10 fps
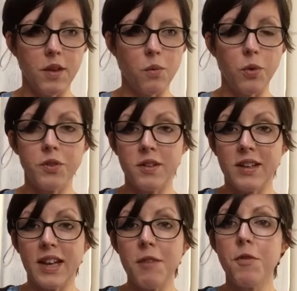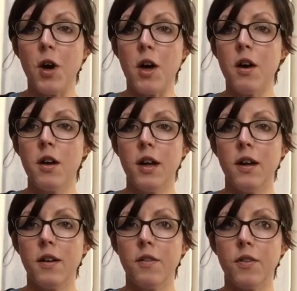wanted to give her
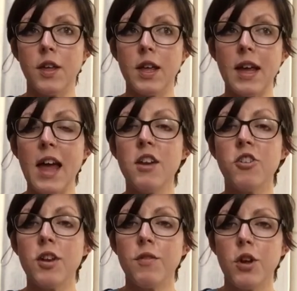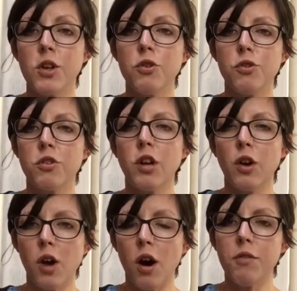the energy of her uterus to
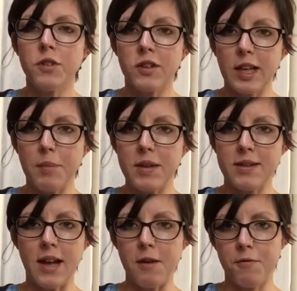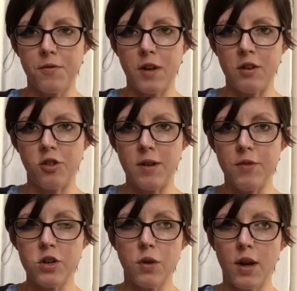look after, to keep it safe. And she
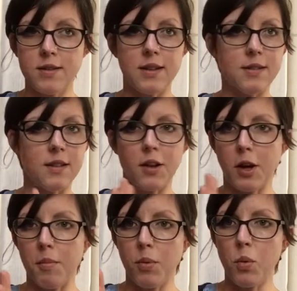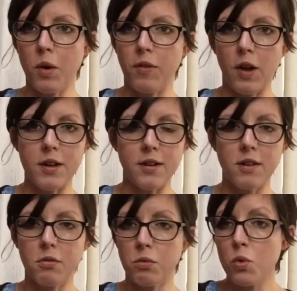visualised this as like a ball of light, and
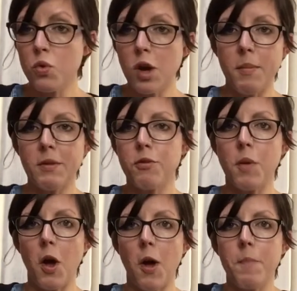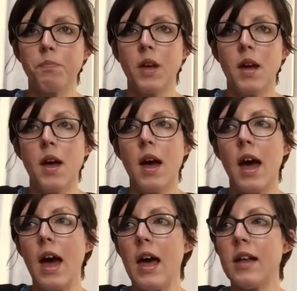this was all coming from her,
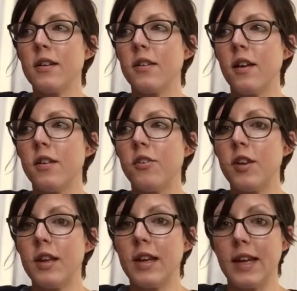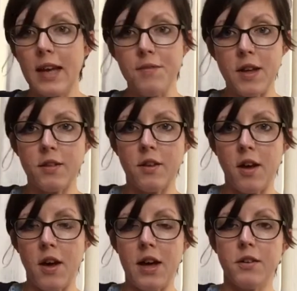and she gave it to
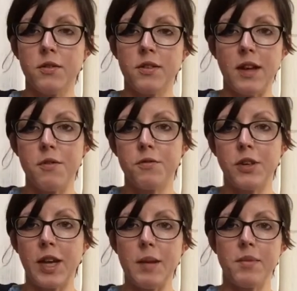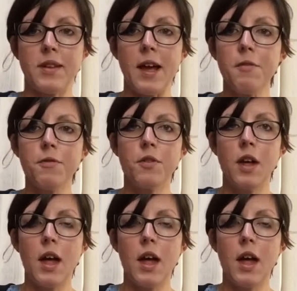her adult self to keep safe.